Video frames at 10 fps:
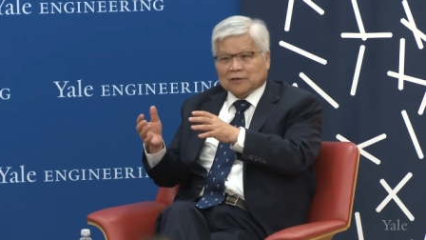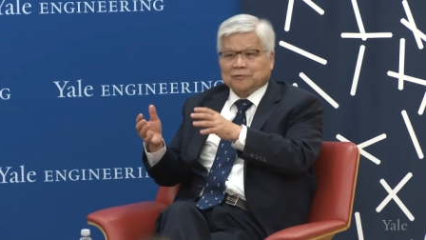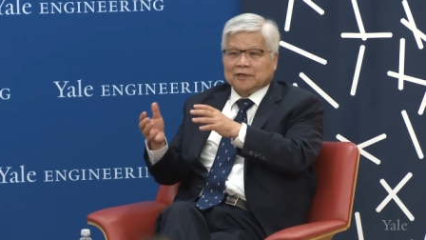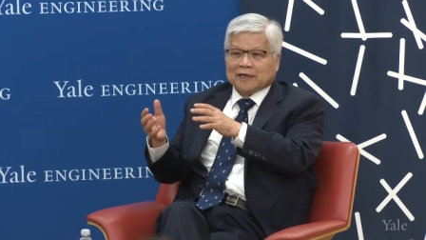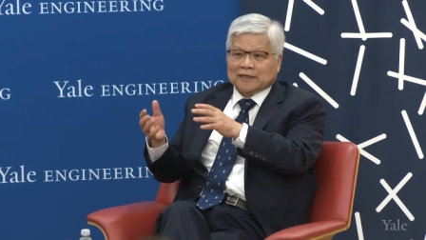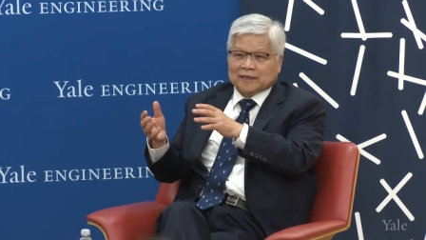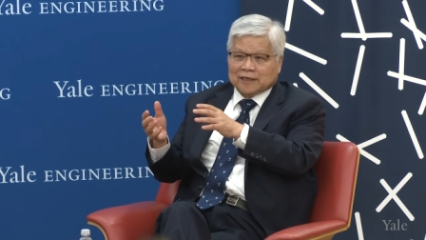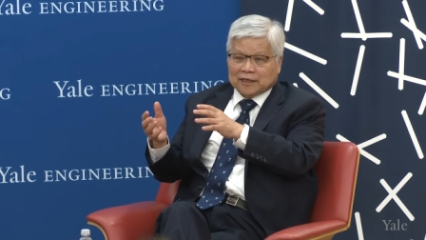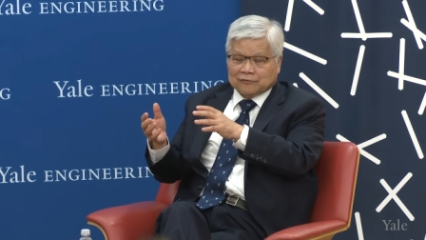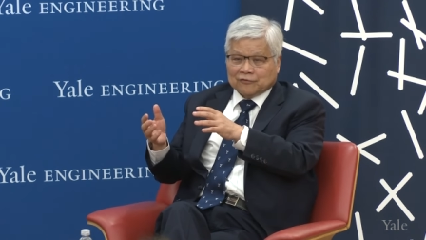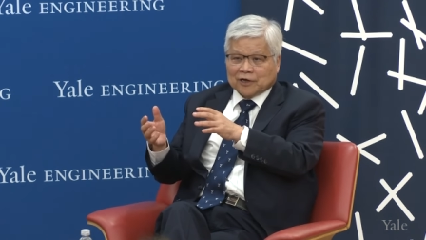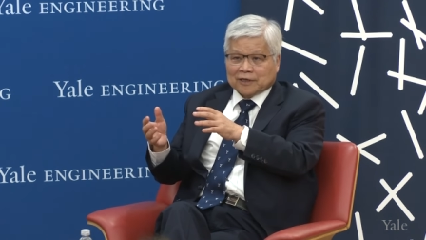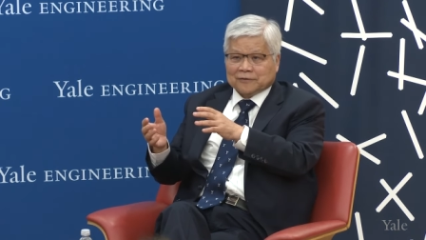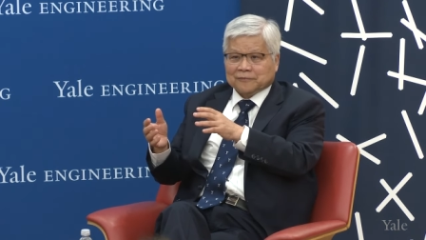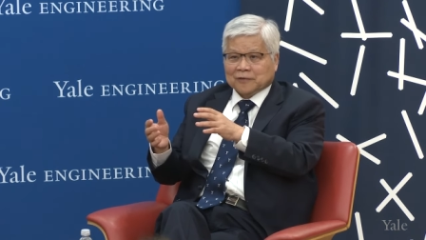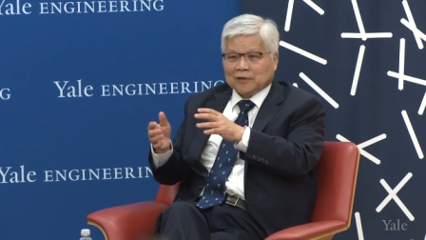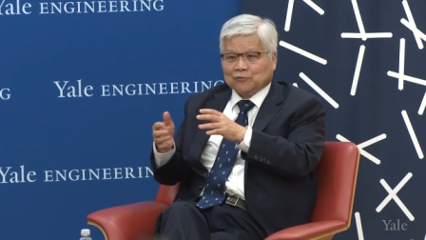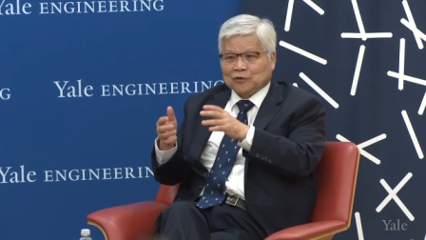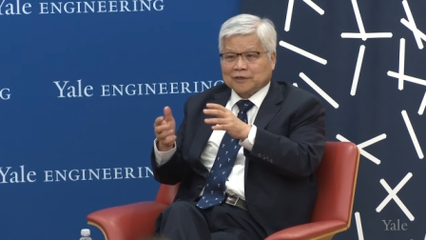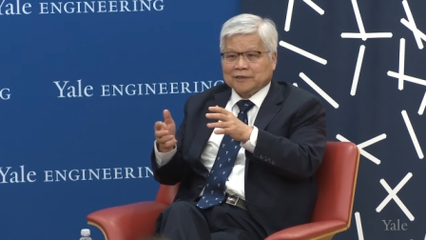of 1985, I
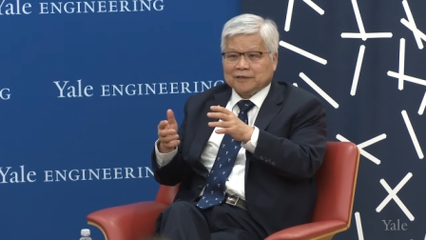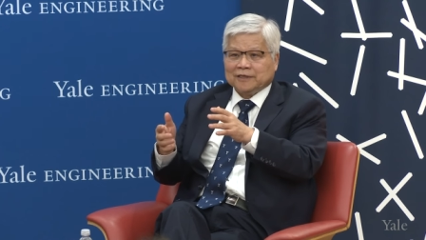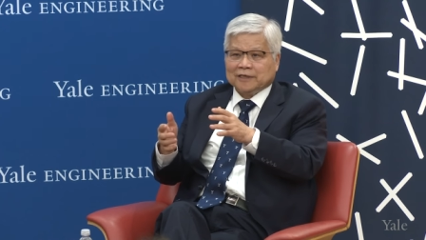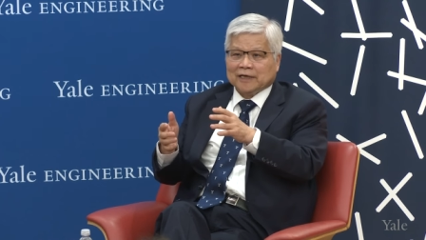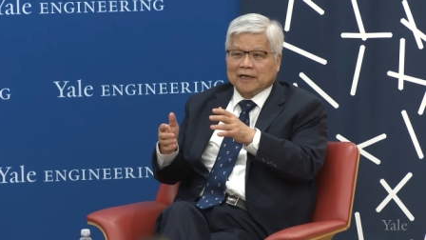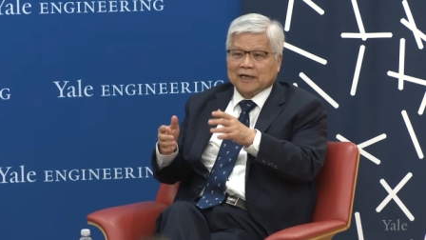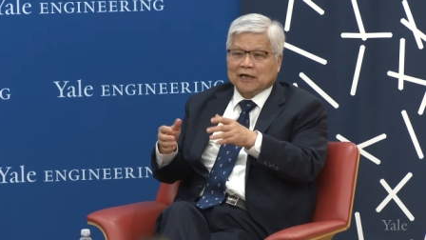work in TI.